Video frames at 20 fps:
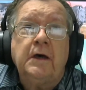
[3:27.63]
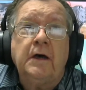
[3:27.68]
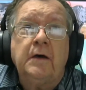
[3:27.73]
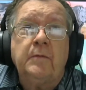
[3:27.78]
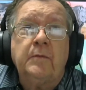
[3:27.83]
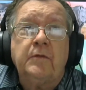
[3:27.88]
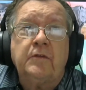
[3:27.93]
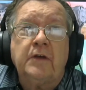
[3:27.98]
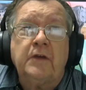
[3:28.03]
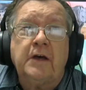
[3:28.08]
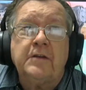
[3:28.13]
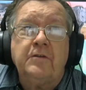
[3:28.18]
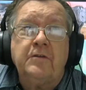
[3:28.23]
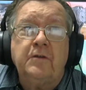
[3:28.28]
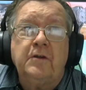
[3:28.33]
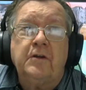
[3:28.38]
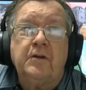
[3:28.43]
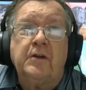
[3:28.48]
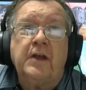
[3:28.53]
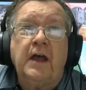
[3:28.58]
So I do
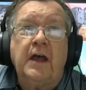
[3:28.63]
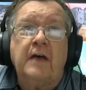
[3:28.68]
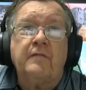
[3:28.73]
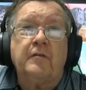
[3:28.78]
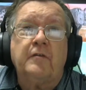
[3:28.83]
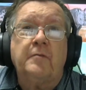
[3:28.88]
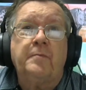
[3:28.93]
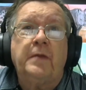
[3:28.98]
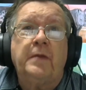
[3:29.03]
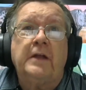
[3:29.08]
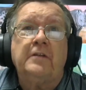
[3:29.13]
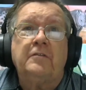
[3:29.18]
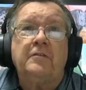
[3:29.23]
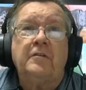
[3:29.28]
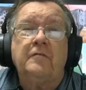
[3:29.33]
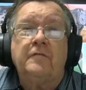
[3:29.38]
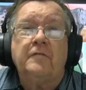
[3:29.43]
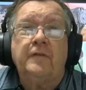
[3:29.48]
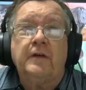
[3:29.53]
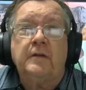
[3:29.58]
not have a
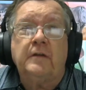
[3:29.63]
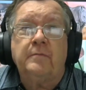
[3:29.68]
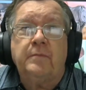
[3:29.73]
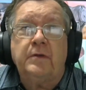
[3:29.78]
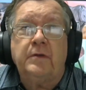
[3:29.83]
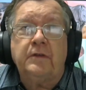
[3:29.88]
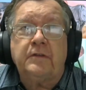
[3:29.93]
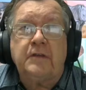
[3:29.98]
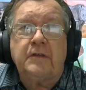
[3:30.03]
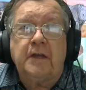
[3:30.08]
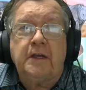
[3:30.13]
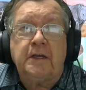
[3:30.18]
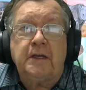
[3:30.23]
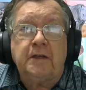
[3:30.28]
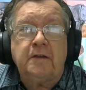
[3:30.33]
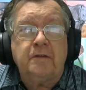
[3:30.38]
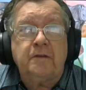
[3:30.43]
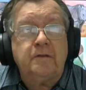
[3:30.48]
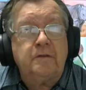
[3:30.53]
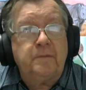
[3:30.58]
pension fund per se,
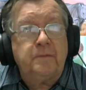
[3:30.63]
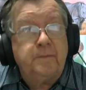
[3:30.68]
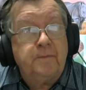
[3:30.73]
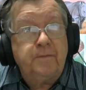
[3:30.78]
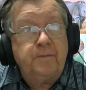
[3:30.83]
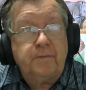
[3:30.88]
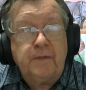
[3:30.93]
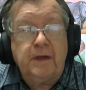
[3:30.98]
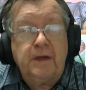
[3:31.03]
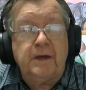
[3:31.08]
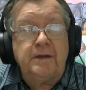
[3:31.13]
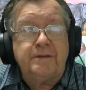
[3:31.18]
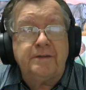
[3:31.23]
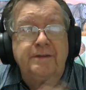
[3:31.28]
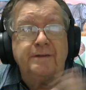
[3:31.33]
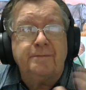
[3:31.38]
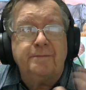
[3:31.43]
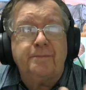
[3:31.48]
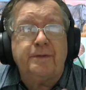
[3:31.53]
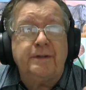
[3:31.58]
because I
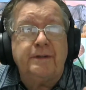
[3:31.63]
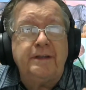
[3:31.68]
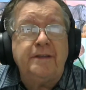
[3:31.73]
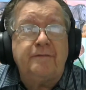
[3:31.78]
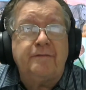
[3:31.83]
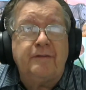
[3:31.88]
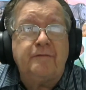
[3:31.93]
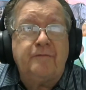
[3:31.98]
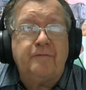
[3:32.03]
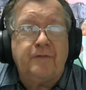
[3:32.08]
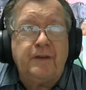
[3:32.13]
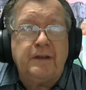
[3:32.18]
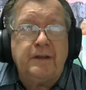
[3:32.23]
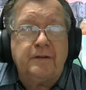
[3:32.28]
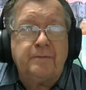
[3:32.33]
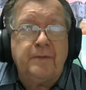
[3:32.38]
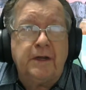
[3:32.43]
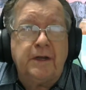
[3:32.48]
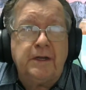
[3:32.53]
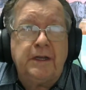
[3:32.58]
don't believe in
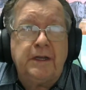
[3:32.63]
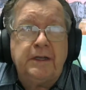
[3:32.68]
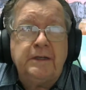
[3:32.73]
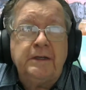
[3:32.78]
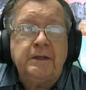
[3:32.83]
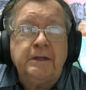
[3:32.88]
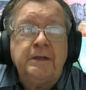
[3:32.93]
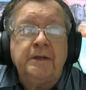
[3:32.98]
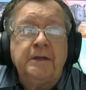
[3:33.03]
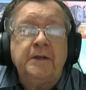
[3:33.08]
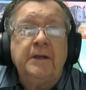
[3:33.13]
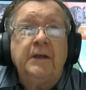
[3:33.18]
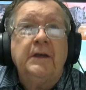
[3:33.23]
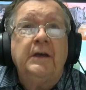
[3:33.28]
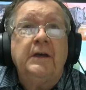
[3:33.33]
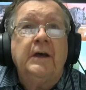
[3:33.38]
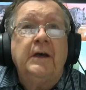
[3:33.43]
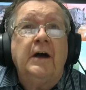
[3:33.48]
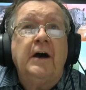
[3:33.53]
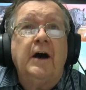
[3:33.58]
fiat money.
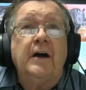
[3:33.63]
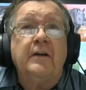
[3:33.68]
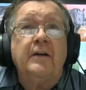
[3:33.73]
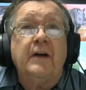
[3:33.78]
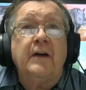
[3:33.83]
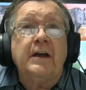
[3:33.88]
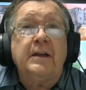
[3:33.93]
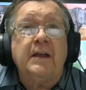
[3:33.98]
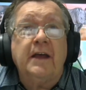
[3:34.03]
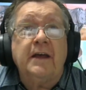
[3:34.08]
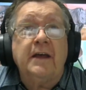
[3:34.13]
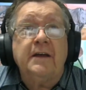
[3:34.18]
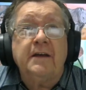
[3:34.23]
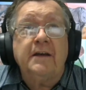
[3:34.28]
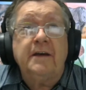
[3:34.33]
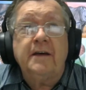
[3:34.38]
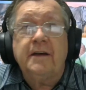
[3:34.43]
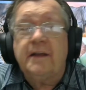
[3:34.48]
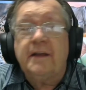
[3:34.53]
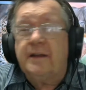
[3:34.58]
All right,
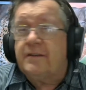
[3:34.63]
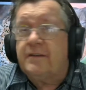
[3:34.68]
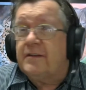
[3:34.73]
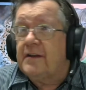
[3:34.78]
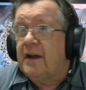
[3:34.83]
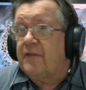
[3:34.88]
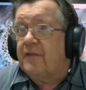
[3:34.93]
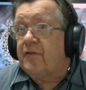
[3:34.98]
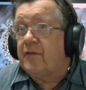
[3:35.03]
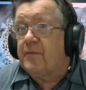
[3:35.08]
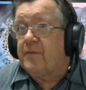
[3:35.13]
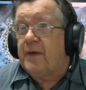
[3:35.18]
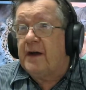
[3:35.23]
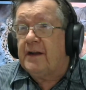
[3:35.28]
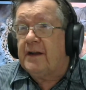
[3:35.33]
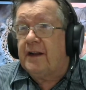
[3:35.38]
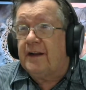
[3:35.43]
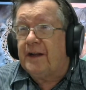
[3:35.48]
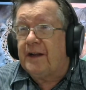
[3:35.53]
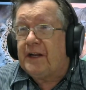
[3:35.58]
that's enough of
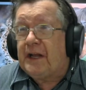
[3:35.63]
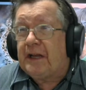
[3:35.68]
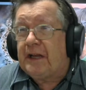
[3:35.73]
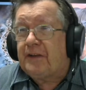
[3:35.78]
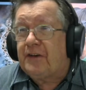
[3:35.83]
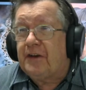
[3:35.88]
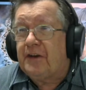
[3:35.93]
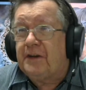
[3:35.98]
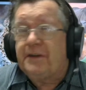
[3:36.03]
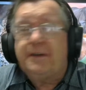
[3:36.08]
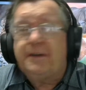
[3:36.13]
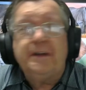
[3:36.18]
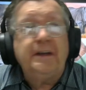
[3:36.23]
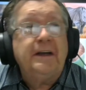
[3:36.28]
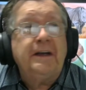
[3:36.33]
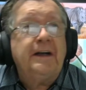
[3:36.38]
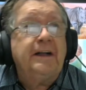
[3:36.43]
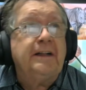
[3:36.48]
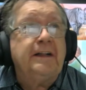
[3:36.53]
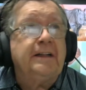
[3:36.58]
my little lecture.
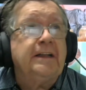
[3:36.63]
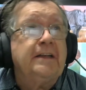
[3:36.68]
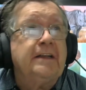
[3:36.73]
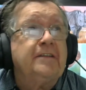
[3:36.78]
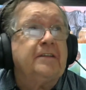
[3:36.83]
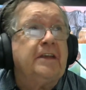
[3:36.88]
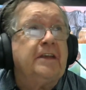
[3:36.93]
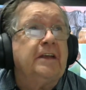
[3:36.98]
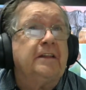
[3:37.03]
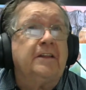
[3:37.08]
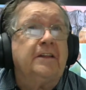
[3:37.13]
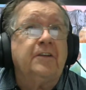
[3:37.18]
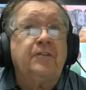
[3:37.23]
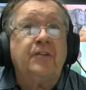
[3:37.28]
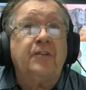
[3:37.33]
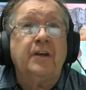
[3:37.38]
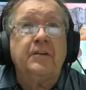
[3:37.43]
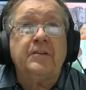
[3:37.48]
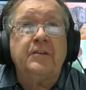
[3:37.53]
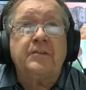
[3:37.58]
Let's get the
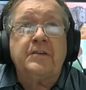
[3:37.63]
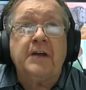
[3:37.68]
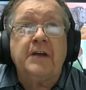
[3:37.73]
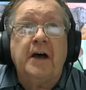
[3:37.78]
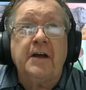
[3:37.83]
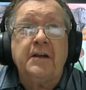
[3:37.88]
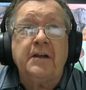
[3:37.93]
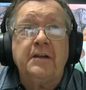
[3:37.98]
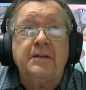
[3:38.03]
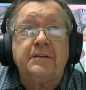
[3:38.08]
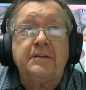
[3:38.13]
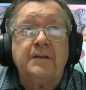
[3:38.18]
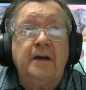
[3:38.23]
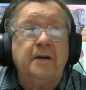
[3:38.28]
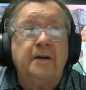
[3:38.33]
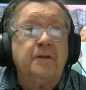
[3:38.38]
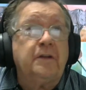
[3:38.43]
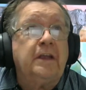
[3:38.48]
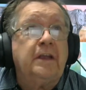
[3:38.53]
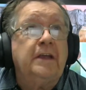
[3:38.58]
show started.
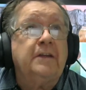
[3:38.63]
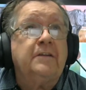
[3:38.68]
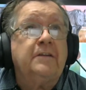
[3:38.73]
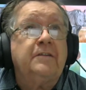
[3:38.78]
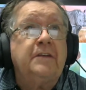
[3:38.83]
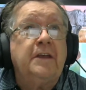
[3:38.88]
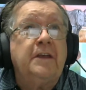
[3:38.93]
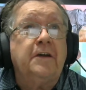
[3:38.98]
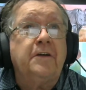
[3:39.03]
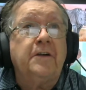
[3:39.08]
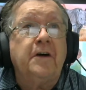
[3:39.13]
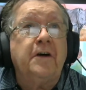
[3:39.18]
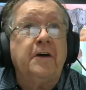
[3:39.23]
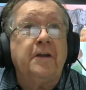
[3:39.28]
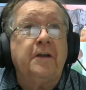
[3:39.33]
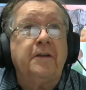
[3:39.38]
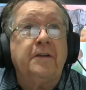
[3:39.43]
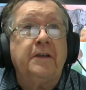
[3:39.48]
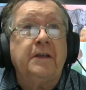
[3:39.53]
I'll get Deon on.